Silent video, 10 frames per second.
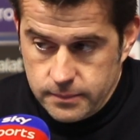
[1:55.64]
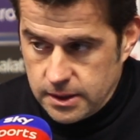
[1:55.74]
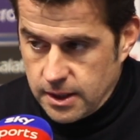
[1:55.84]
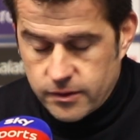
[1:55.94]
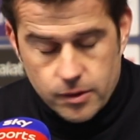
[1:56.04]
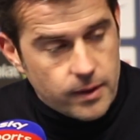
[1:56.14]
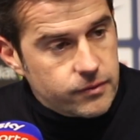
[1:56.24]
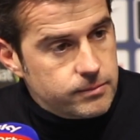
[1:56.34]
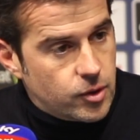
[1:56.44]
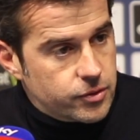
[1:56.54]
And after we
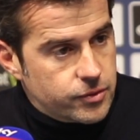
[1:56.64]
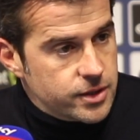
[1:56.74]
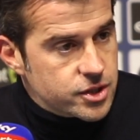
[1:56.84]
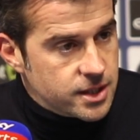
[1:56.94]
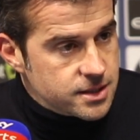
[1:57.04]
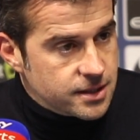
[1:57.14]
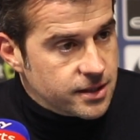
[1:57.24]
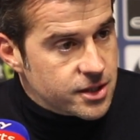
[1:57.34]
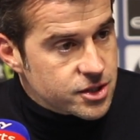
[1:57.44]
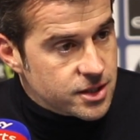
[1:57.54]
have more three chance,
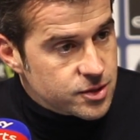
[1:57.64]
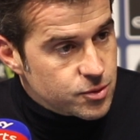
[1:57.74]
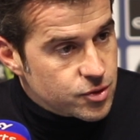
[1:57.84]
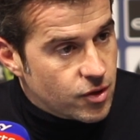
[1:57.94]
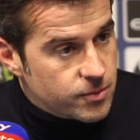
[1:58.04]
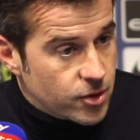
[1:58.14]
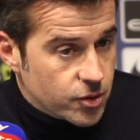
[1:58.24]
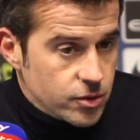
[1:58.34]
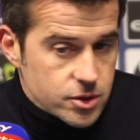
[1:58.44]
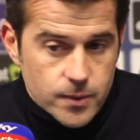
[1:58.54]
clear chance to score
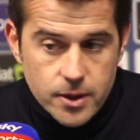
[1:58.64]
more goals.